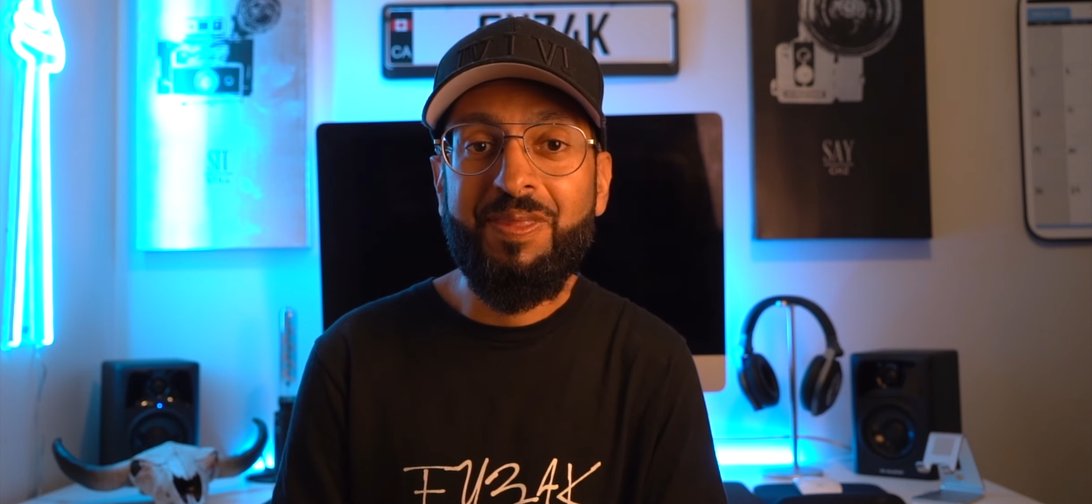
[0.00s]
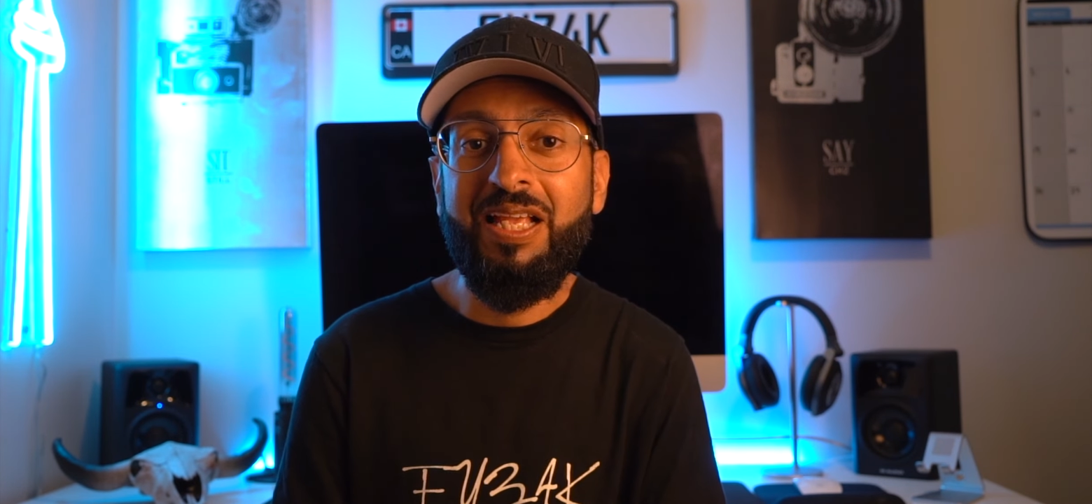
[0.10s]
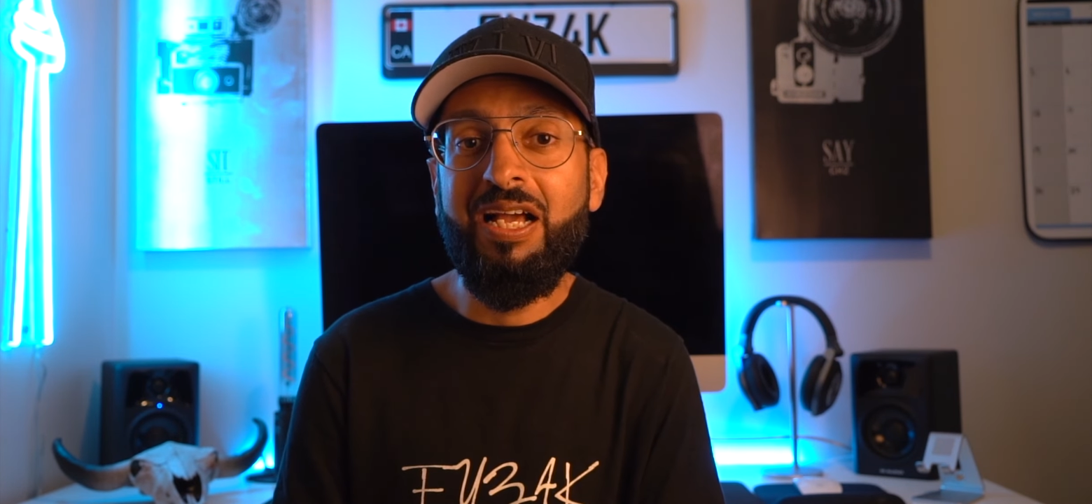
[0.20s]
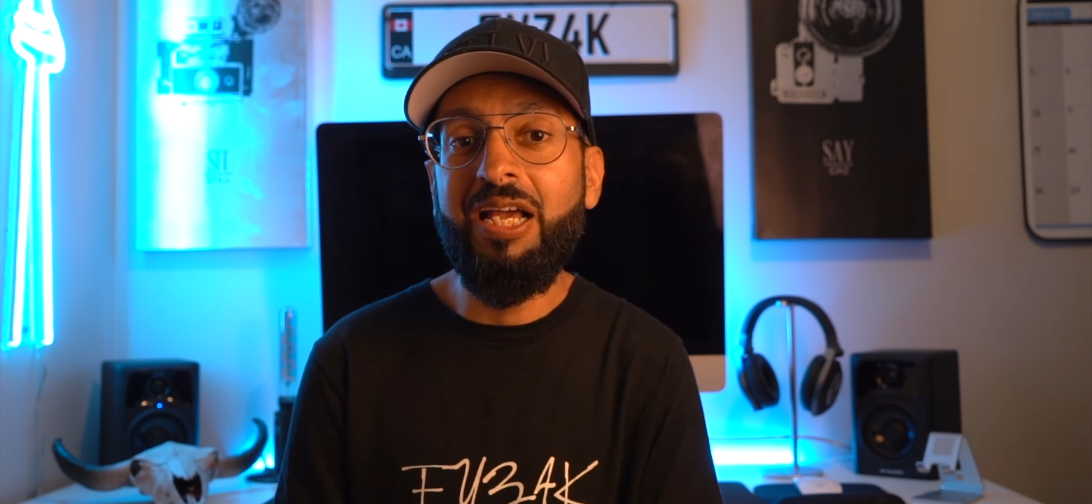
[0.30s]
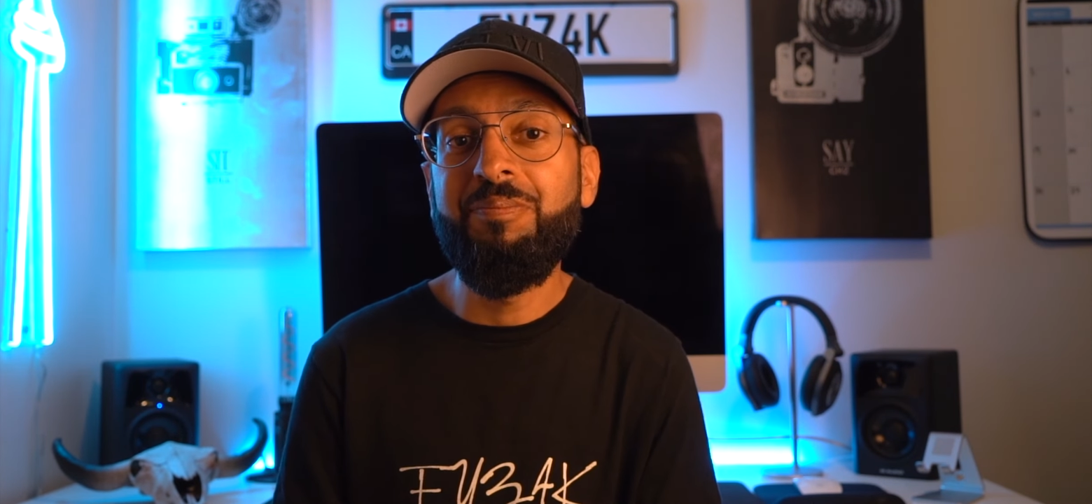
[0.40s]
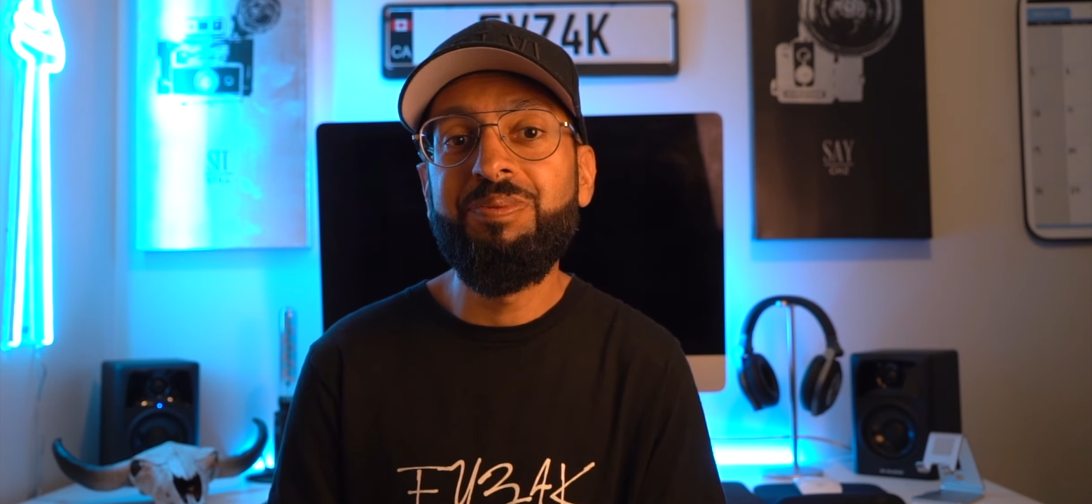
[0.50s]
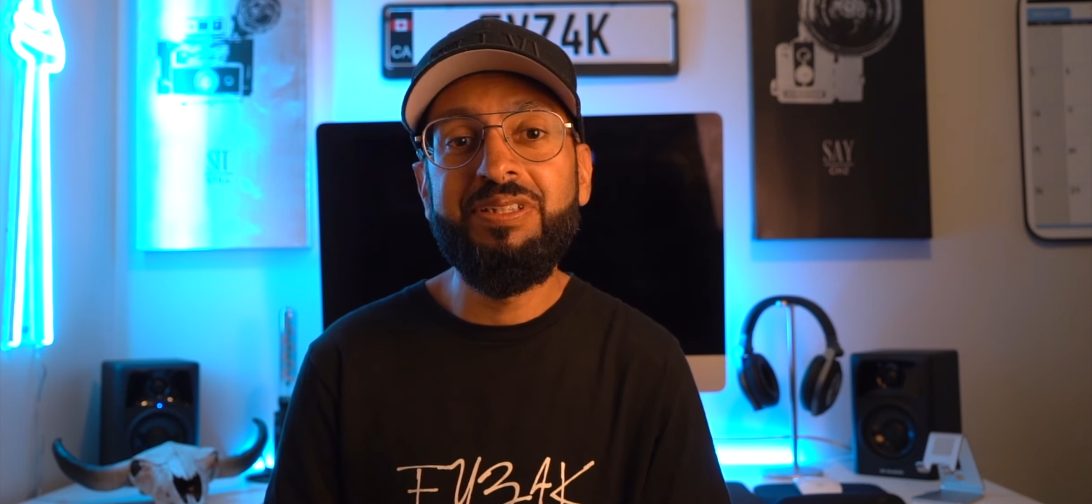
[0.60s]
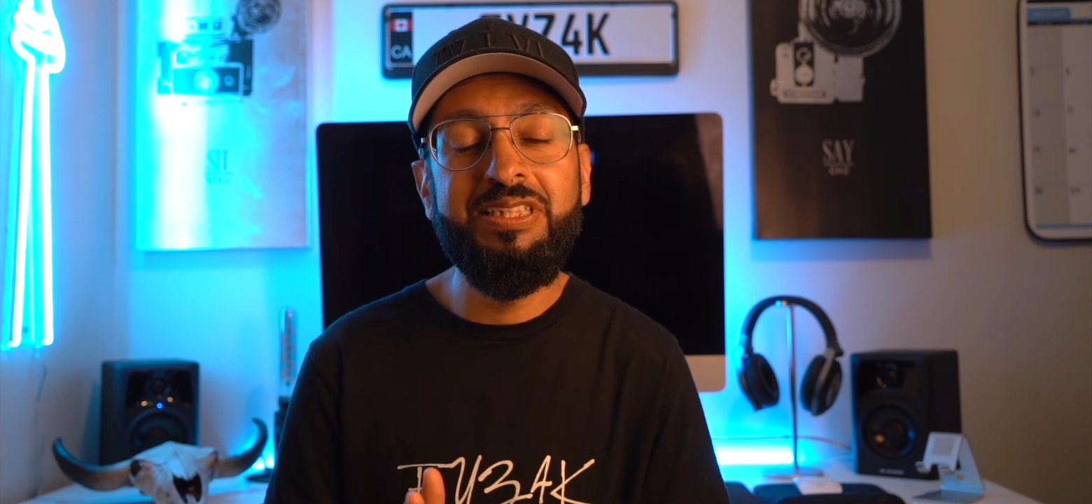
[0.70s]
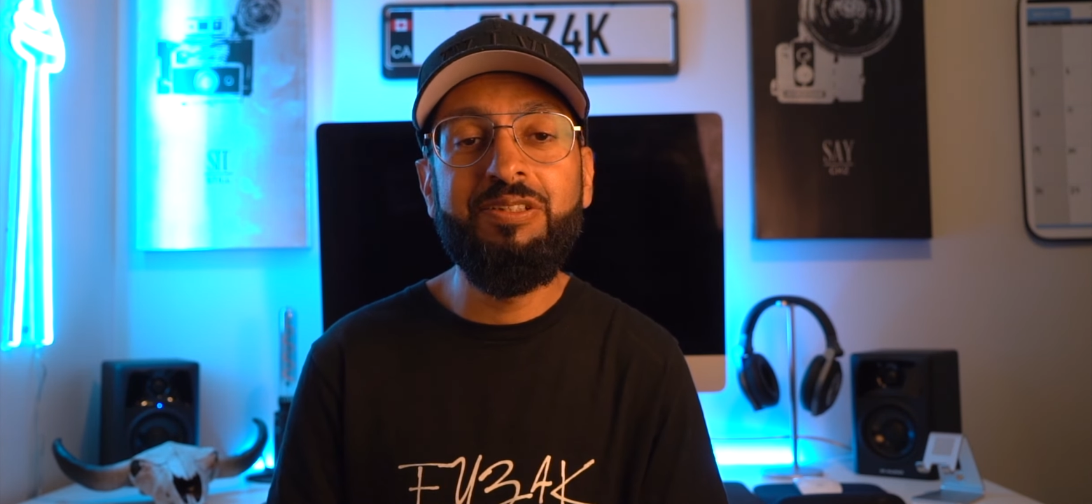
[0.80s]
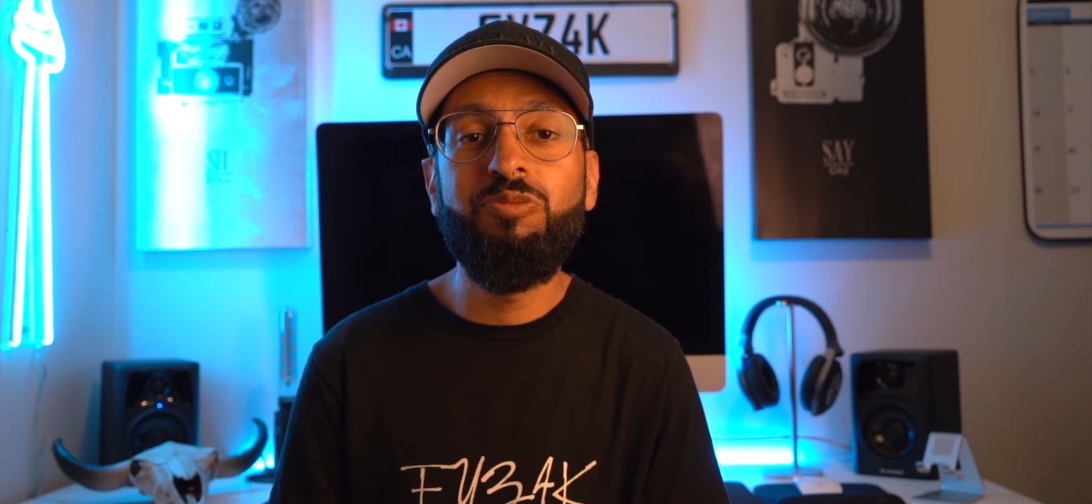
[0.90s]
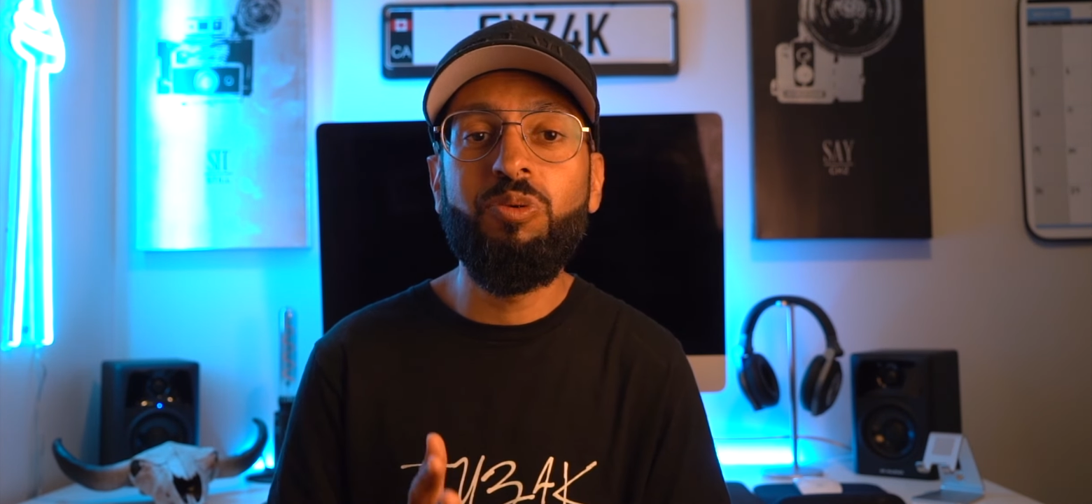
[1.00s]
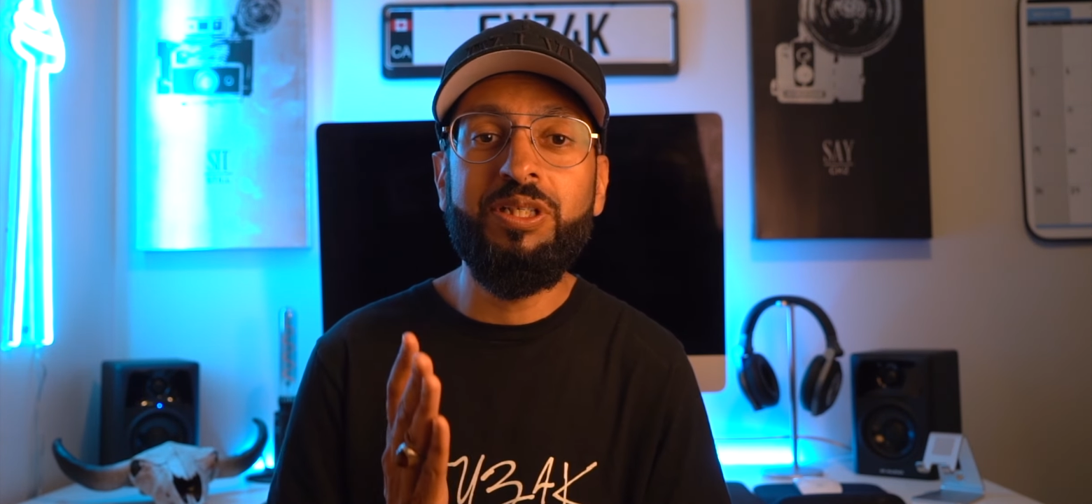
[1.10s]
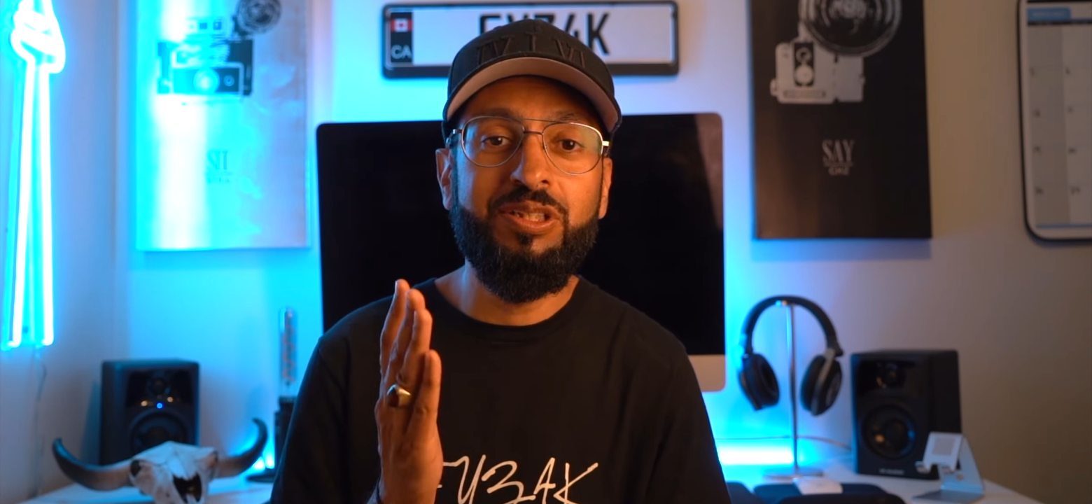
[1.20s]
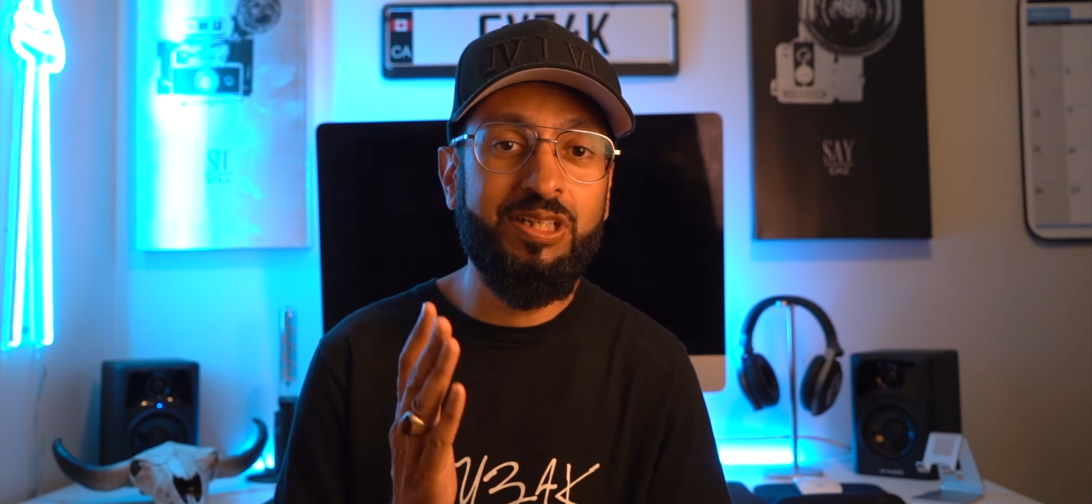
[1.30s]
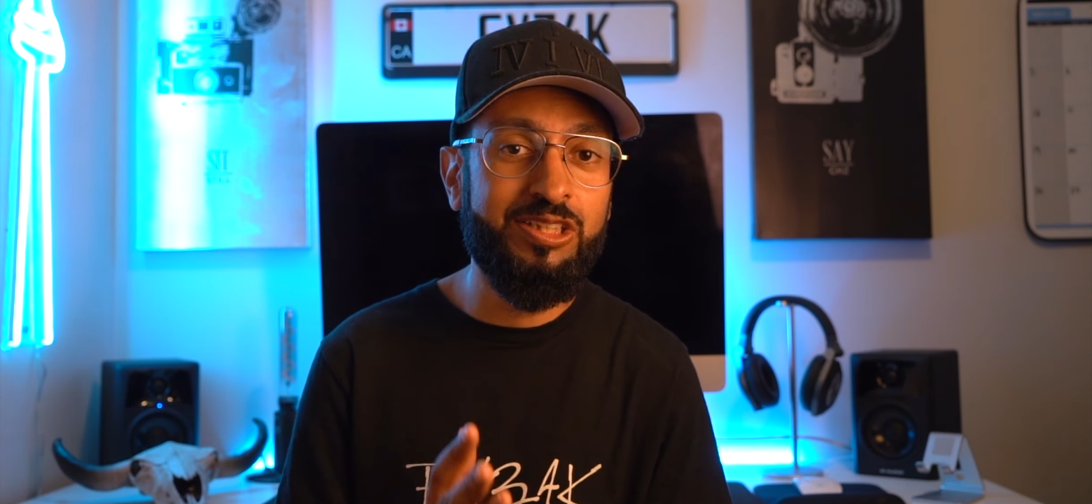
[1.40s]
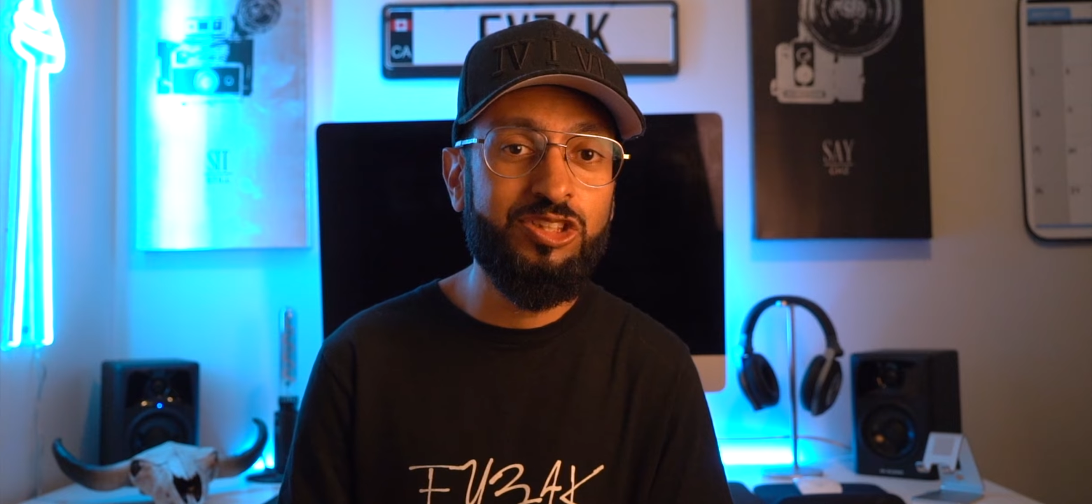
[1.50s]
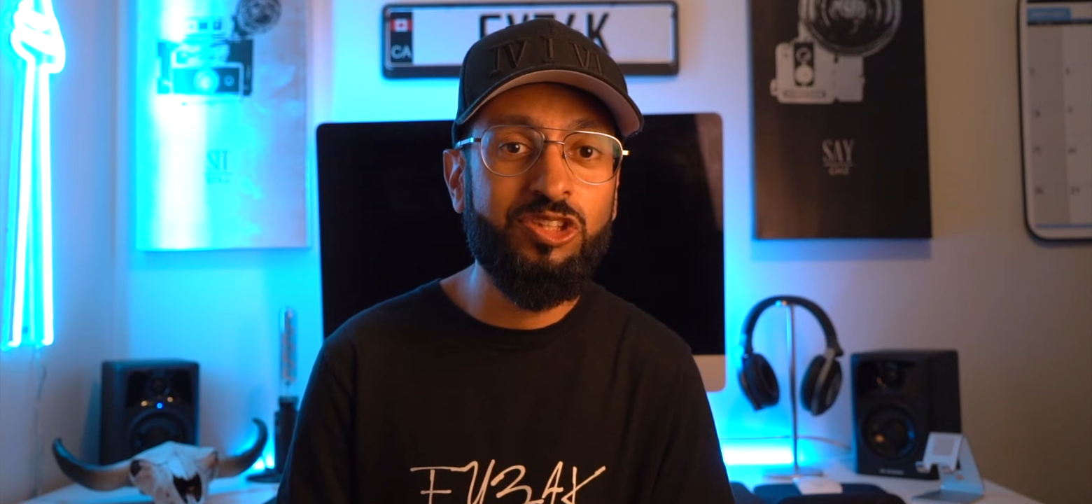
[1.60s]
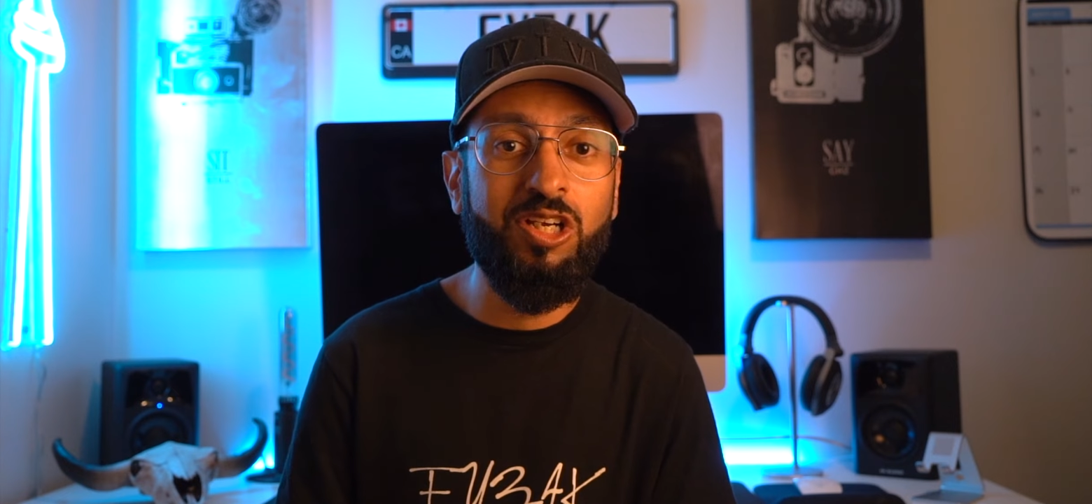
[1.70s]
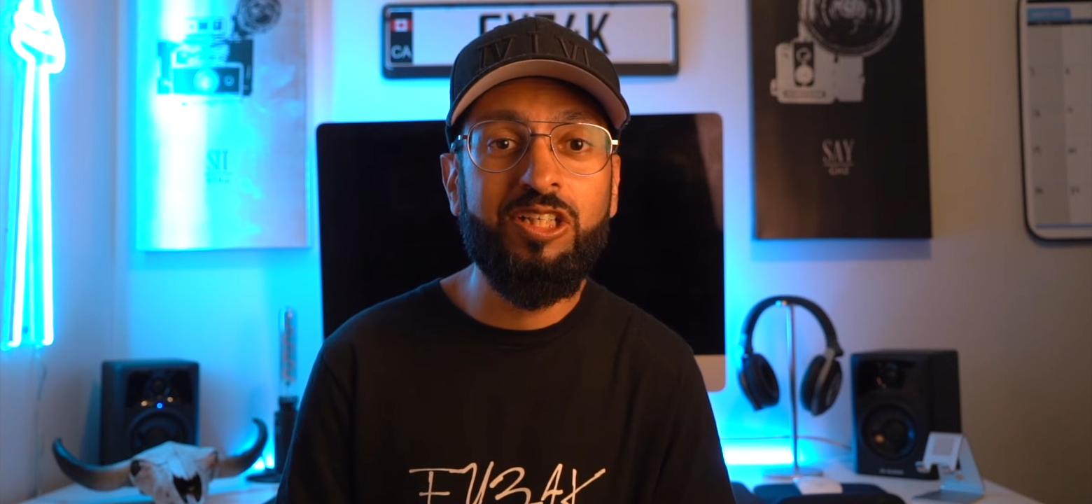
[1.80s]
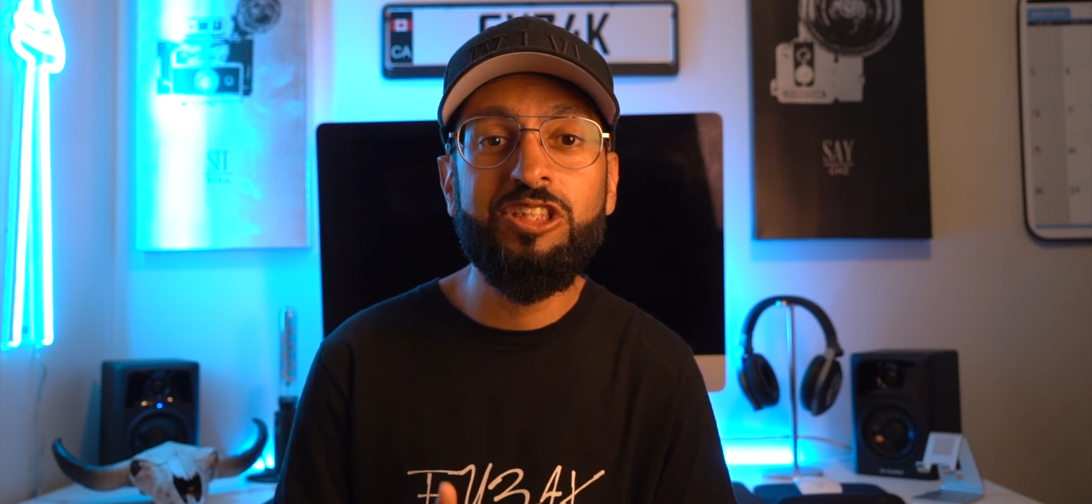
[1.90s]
I believe what you guys saw